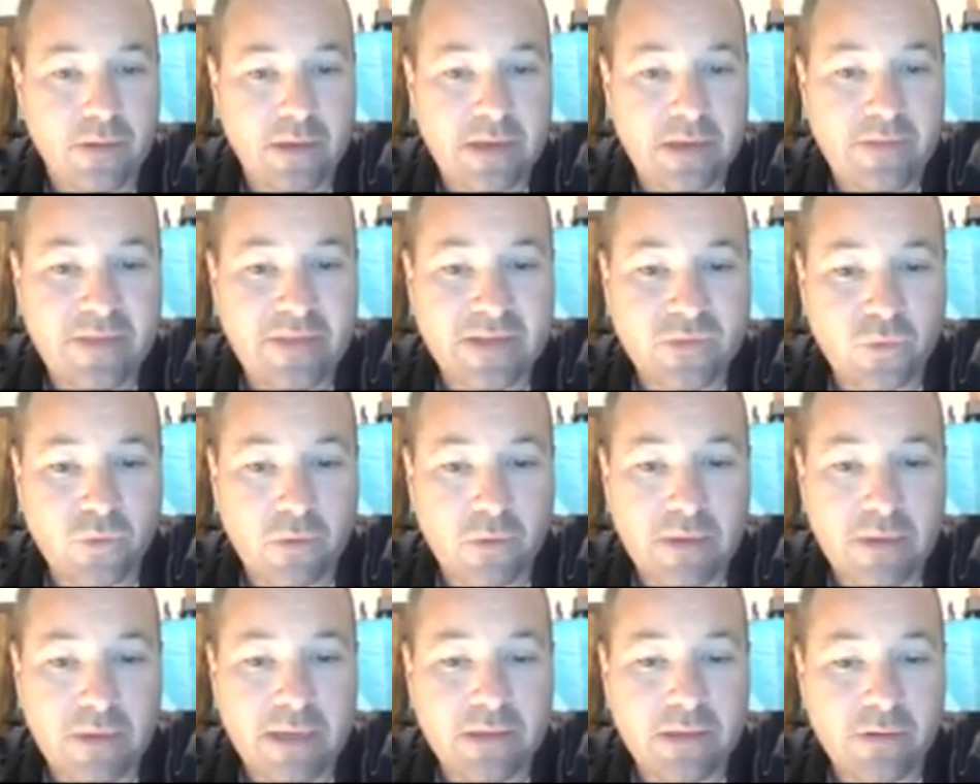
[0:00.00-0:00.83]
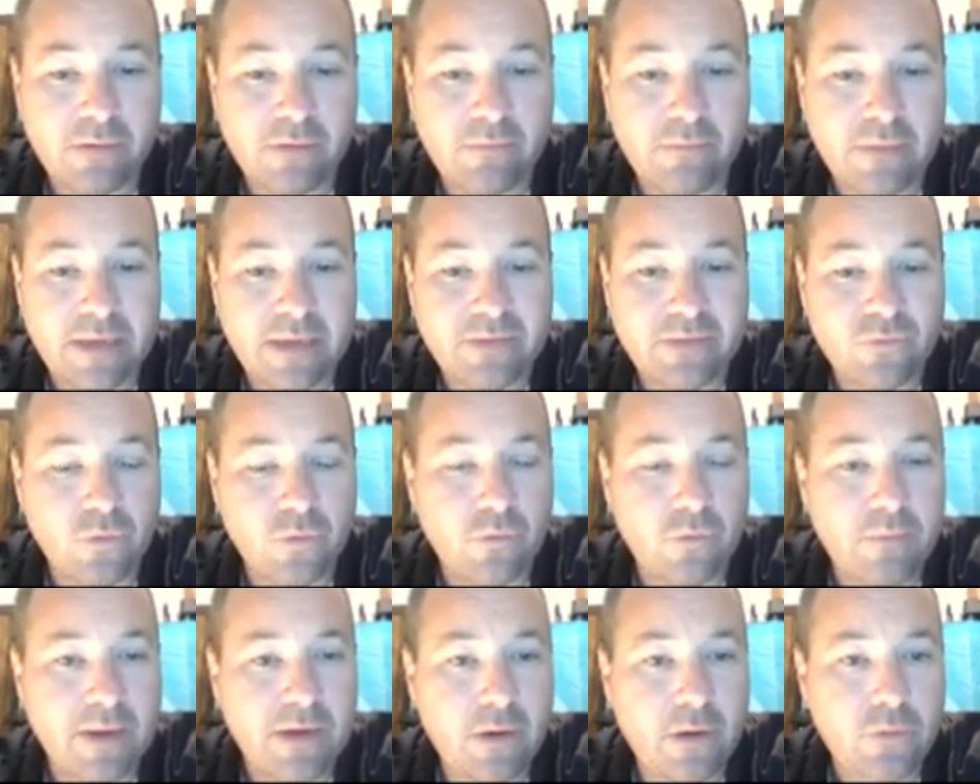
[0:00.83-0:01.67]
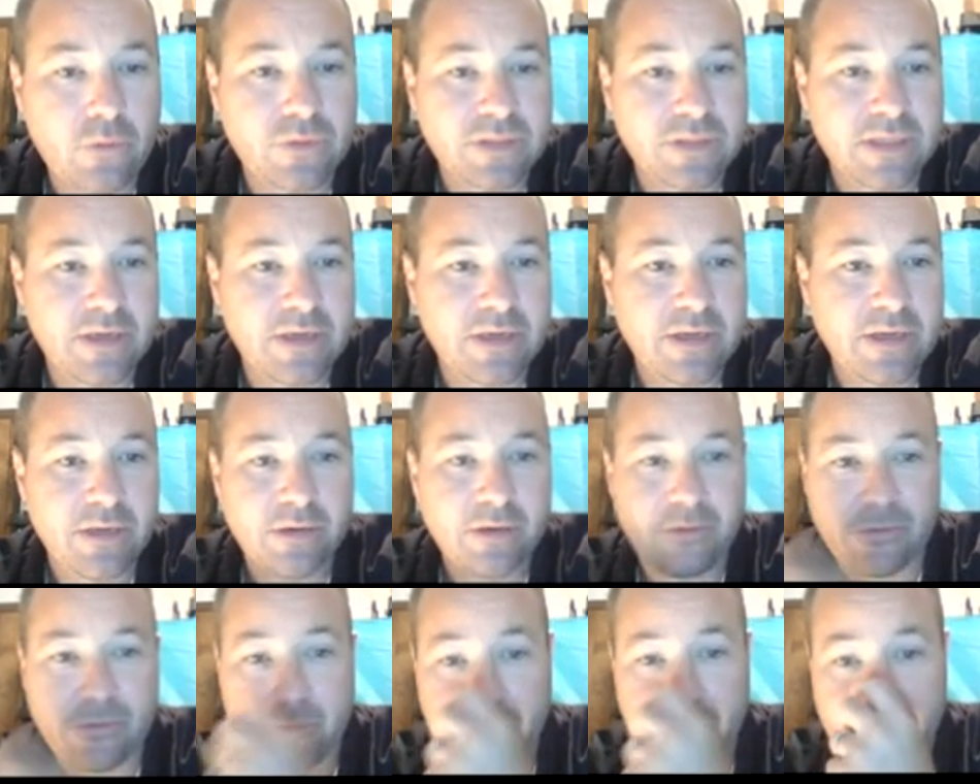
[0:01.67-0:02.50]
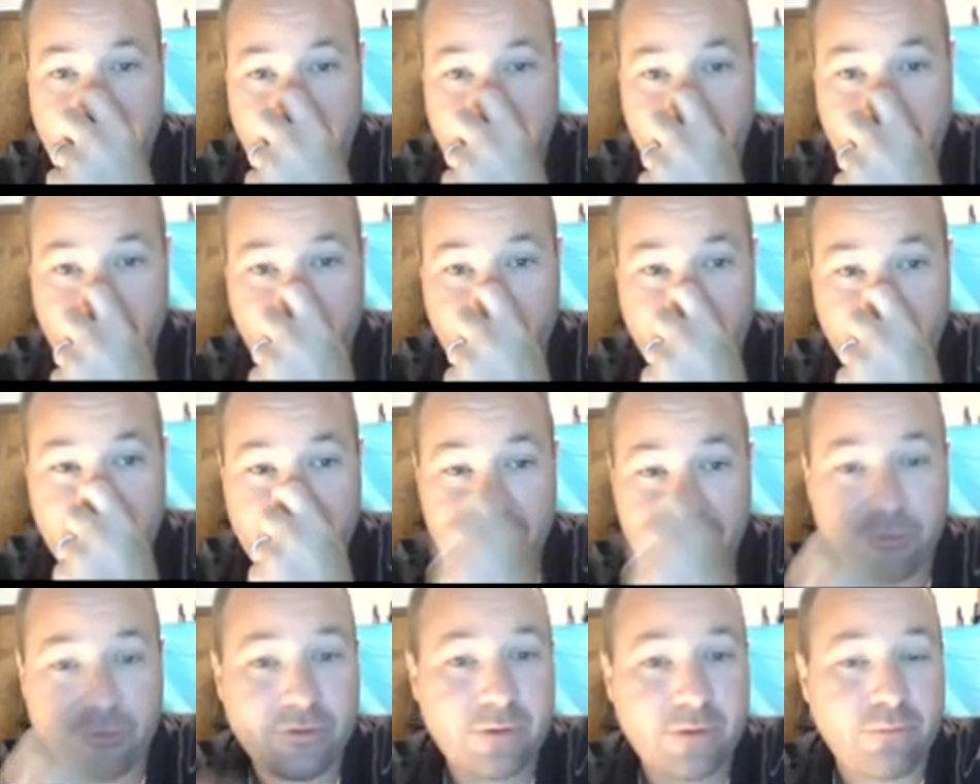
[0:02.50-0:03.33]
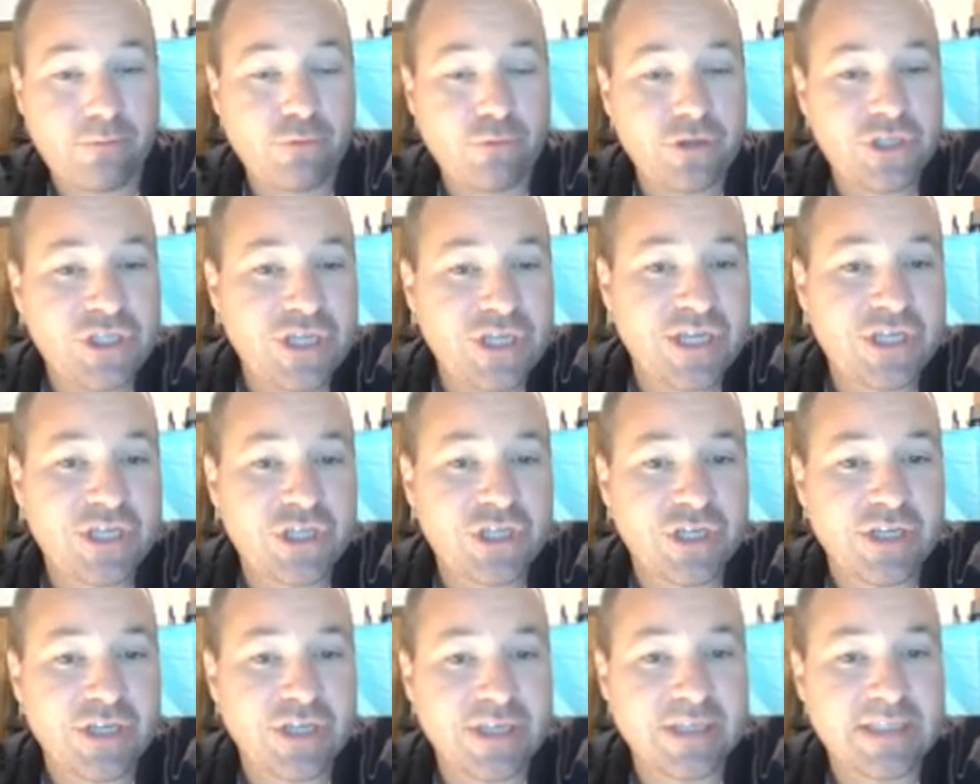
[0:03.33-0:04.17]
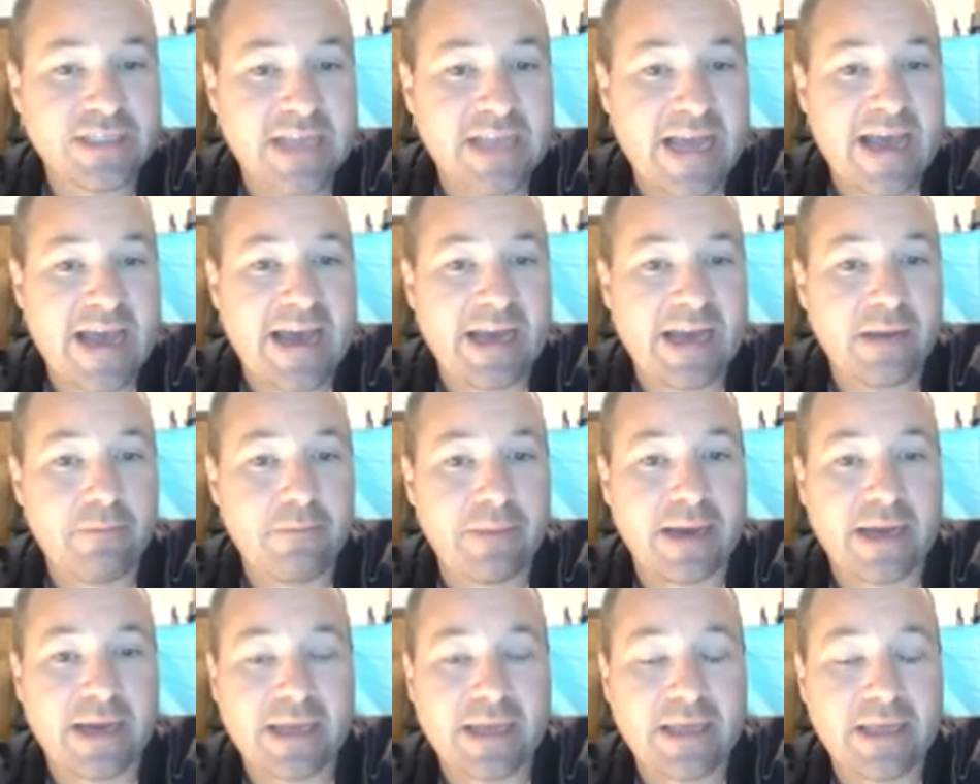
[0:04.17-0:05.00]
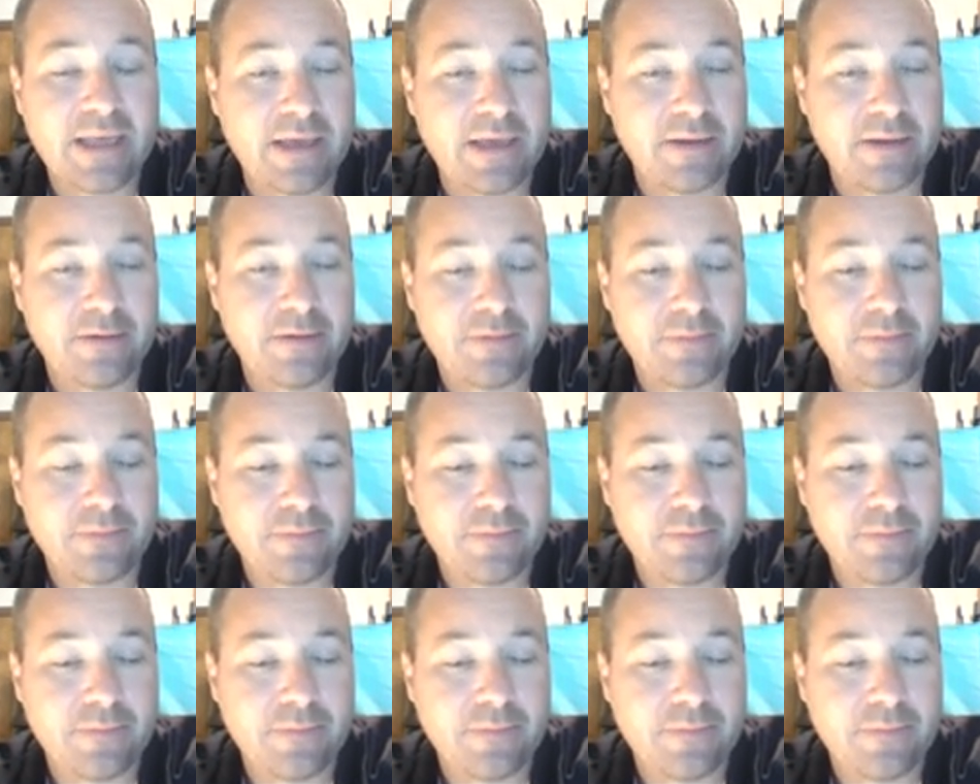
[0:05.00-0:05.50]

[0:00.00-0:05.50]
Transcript: And that's what my notes tell you to do here. Whatever the depreciation is, add it back in.